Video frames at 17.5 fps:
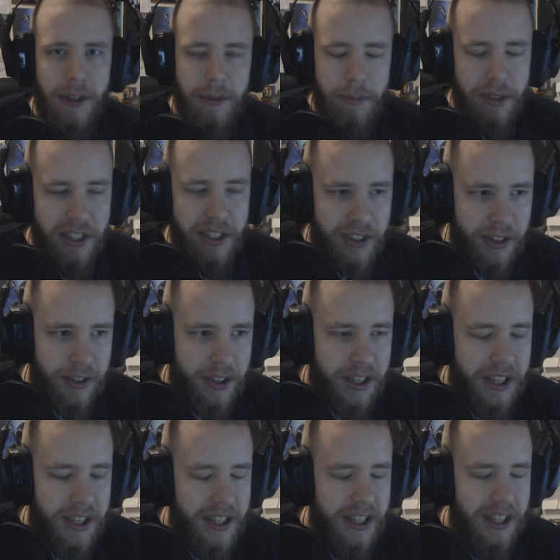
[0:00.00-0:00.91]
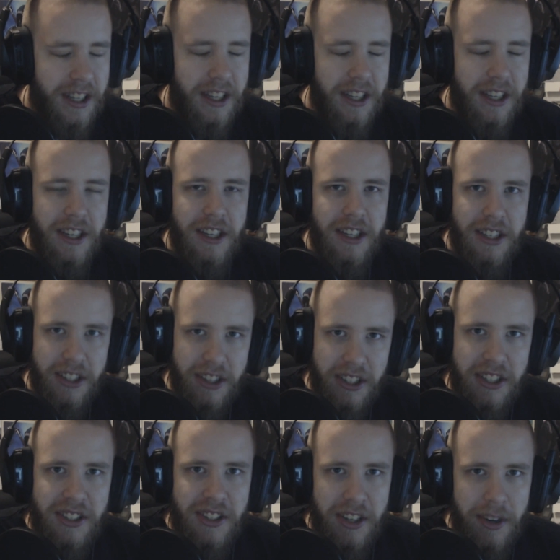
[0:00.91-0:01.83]
Blizzard,
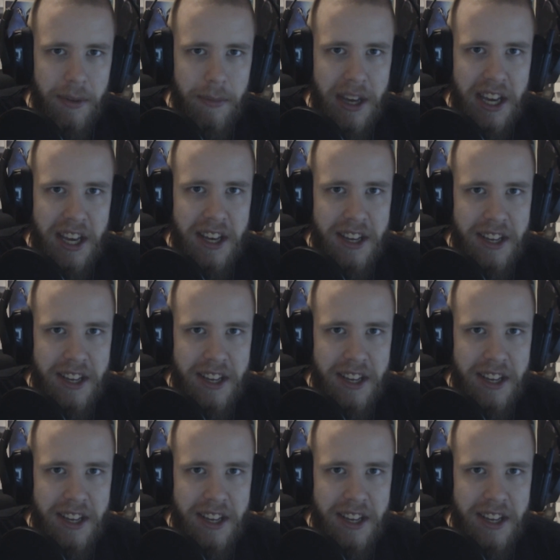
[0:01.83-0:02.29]
listen to me.